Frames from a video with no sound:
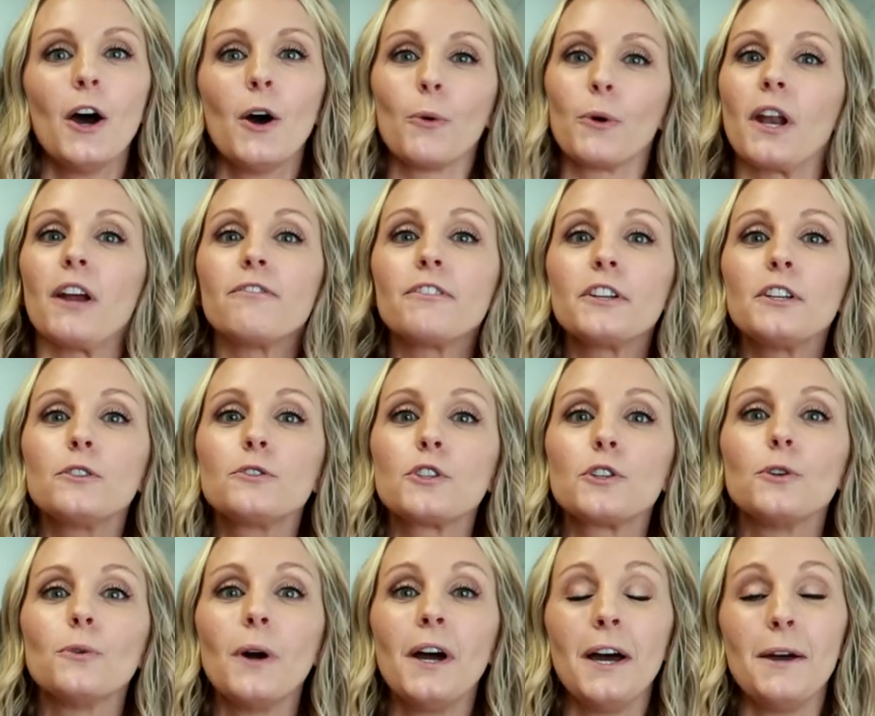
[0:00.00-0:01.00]
Whatever you
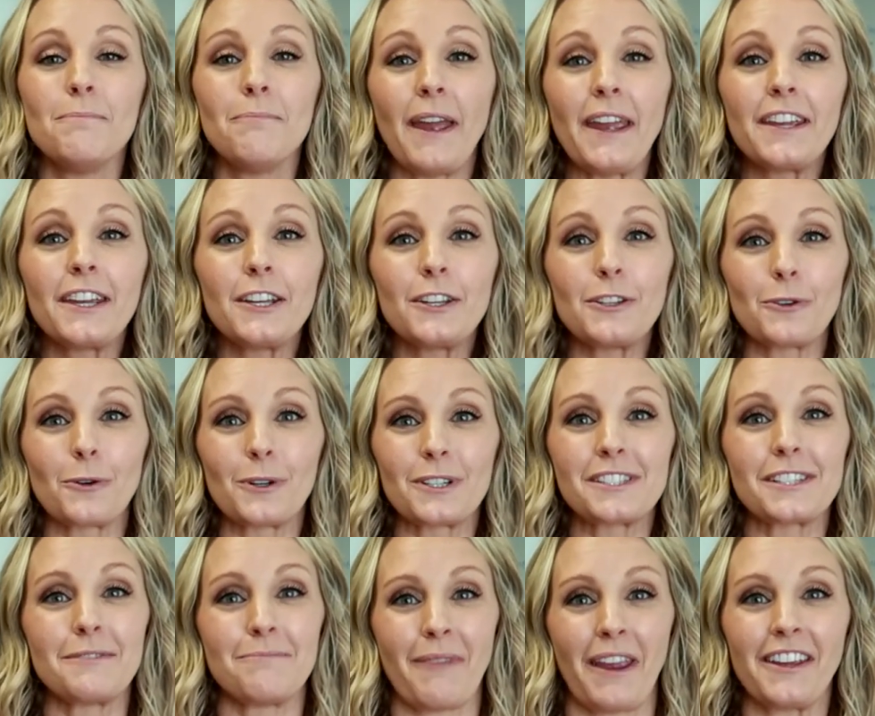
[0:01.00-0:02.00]
do, make it yours
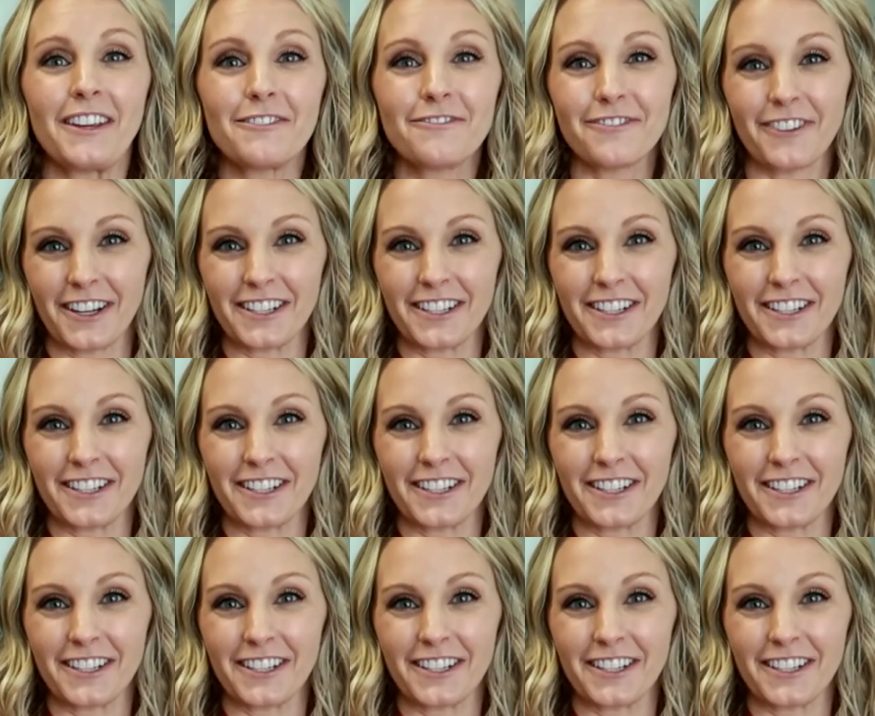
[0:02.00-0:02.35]
and make it